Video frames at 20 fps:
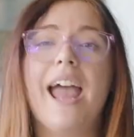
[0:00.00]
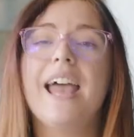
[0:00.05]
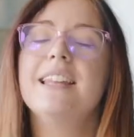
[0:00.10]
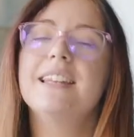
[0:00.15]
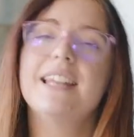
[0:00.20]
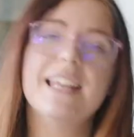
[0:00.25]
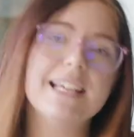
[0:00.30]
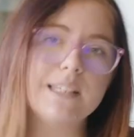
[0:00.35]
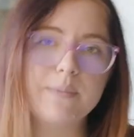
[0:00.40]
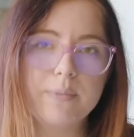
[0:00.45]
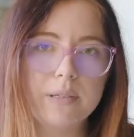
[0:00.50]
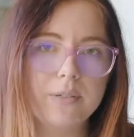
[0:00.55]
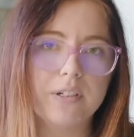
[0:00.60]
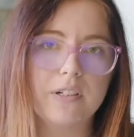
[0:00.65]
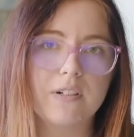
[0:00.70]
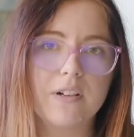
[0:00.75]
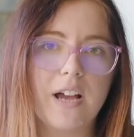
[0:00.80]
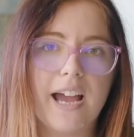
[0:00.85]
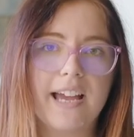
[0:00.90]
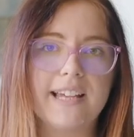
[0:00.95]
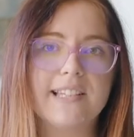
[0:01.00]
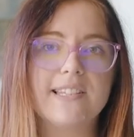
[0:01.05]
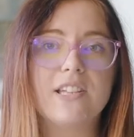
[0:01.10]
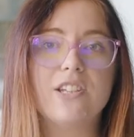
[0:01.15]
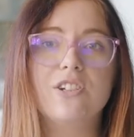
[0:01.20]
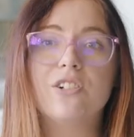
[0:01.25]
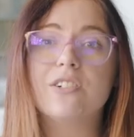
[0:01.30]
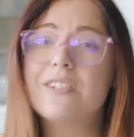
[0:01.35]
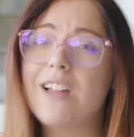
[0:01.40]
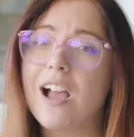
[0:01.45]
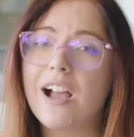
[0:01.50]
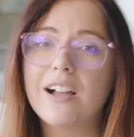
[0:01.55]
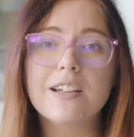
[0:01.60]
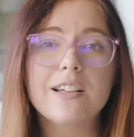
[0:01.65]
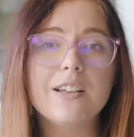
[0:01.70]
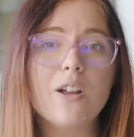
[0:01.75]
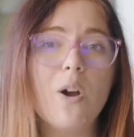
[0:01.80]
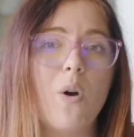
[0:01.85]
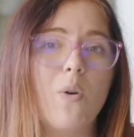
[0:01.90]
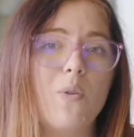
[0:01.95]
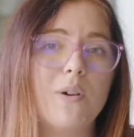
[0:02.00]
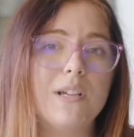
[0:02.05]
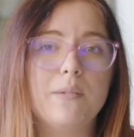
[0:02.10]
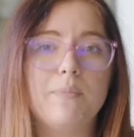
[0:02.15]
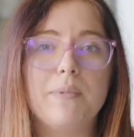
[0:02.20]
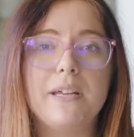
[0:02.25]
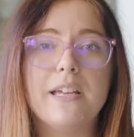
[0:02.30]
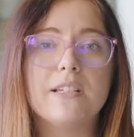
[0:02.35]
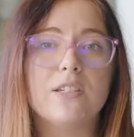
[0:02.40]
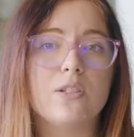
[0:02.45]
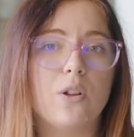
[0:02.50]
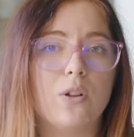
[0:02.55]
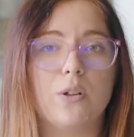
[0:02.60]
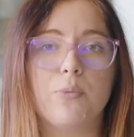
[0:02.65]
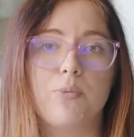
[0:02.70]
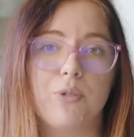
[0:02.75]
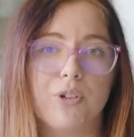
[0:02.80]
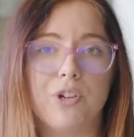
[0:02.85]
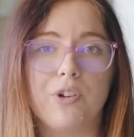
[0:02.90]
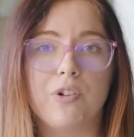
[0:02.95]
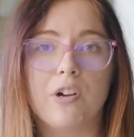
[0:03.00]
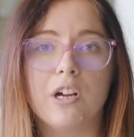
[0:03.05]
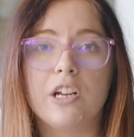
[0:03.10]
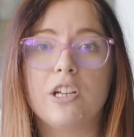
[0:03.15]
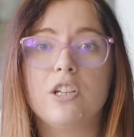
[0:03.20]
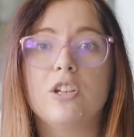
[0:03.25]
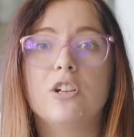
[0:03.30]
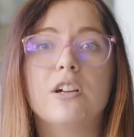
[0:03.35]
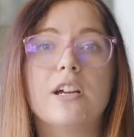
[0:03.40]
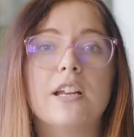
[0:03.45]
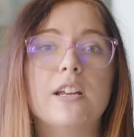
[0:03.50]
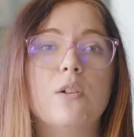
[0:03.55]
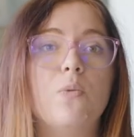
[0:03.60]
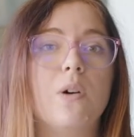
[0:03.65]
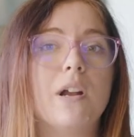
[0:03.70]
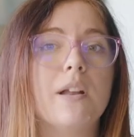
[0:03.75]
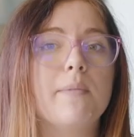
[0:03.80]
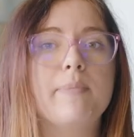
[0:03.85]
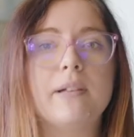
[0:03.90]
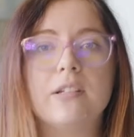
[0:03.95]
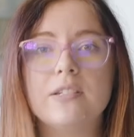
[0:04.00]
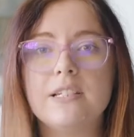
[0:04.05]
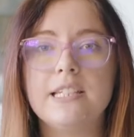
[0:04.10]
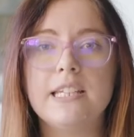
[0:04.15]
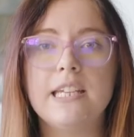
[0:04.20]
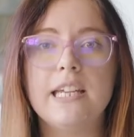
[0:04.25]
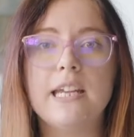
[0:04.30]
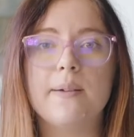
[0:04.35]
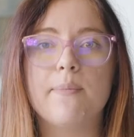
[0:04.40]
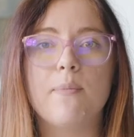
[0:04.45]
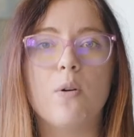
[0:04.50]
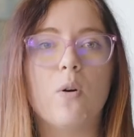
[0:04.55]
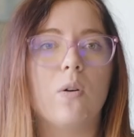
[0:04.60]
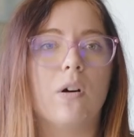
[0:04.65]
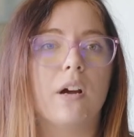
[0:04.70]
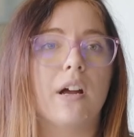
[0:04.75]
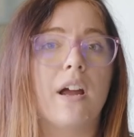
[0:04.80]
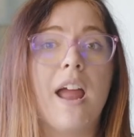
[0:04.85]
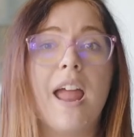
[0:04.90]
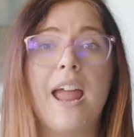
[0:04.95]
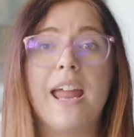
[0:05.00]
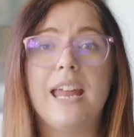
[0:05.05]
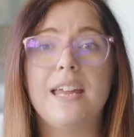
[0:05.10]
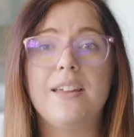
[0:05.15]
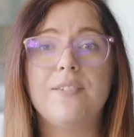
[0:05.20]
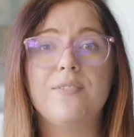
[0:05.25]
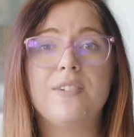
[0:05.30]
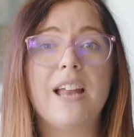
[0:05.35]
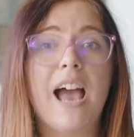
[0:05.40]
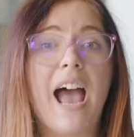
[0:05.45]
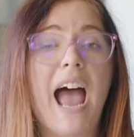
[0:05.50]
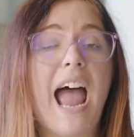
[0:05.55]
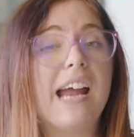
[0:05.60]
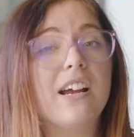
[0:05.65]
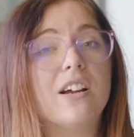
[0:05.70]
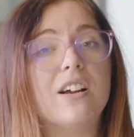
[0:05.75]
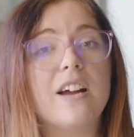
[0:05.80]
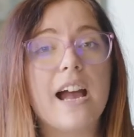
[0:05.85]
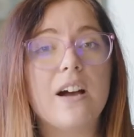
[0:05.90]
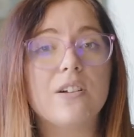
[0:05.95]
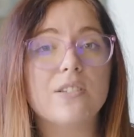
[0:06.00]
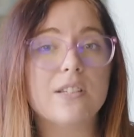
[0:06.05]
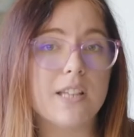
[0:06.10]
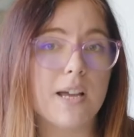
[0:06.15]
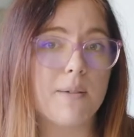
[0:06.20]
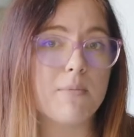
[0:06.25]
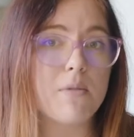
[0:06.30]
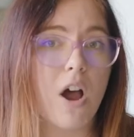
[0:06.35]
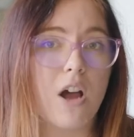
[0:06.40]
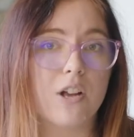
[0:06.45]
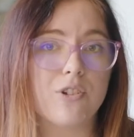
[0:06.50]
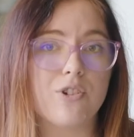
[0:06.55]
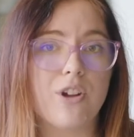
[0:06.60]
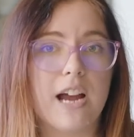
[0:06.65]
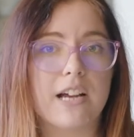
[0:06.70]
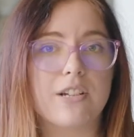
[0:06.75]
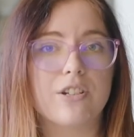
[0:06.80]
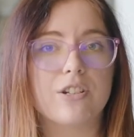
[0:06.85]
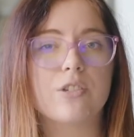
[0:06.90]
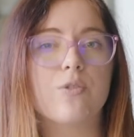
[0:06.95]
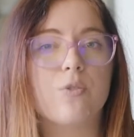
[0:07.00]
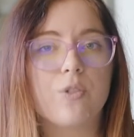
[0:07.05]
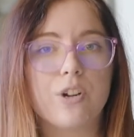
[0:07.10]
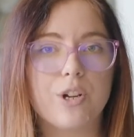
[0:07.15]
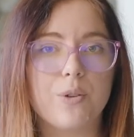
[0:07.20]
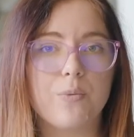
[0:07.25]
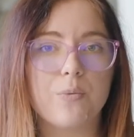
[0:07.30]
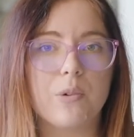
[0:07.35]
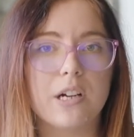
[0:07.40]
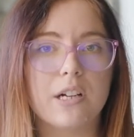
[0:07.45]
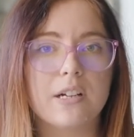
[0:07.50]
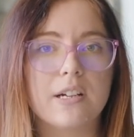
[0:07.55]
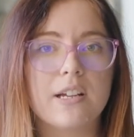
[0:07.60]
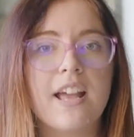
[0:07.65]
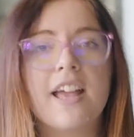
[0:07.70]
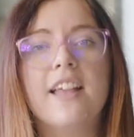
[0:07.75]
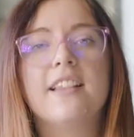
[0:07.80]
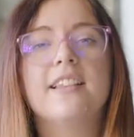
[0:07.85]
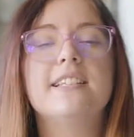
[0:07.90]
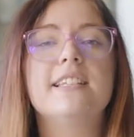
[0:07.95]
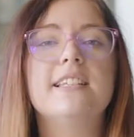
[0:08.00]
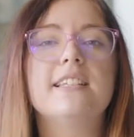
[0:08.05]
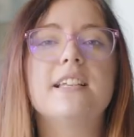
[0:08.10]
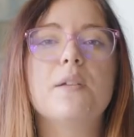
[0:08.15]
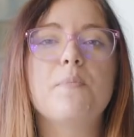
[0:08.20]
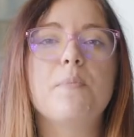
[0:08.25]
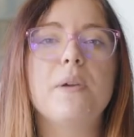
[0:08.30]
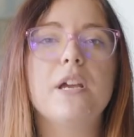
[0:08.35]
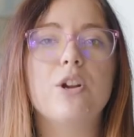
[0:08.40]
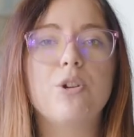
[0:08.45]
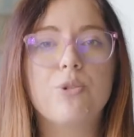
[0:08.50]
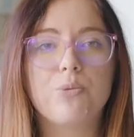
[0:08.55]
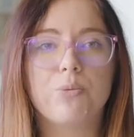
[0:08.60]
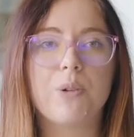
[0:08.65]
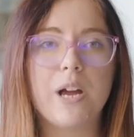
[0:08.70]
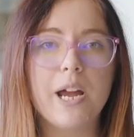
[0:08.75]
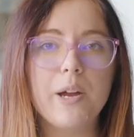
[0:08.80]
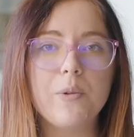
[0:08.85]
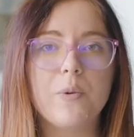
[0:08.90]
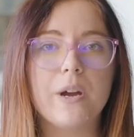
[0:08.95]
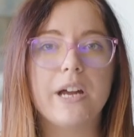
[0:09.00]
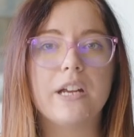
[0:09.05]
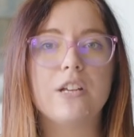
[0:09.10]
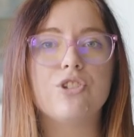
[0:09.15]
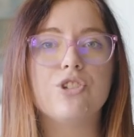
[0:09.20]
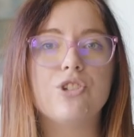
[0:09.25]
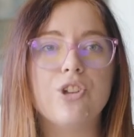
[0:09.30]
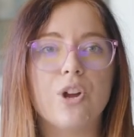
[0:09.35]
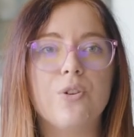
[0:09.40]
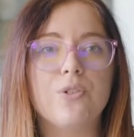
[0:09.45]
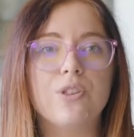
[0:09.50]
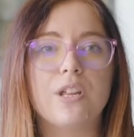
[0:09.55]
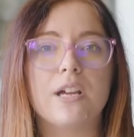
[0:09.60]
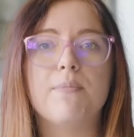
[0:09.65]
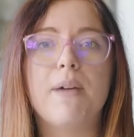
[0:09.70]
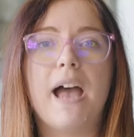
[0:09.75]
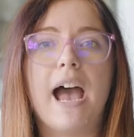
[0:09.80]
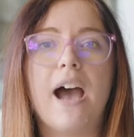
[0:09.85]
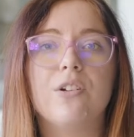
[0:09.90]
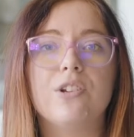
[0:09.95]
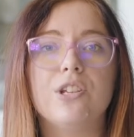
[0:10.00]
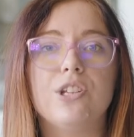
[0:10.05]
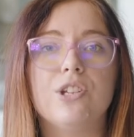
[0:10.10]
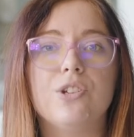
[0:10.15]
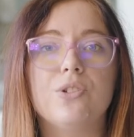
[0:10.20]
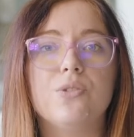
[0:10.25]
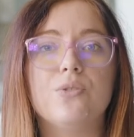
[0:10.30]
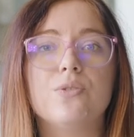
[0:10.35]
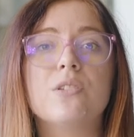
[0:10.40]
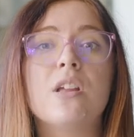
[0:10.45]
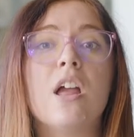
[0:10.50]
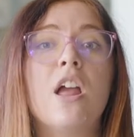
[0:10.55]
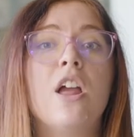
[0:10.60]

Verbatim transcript: And let's be real guys, you're not gonna always be a solopreneur. You're gonna wanna build a team or even hire out subcontractors for your work. This is gonna be a great way to show them how to use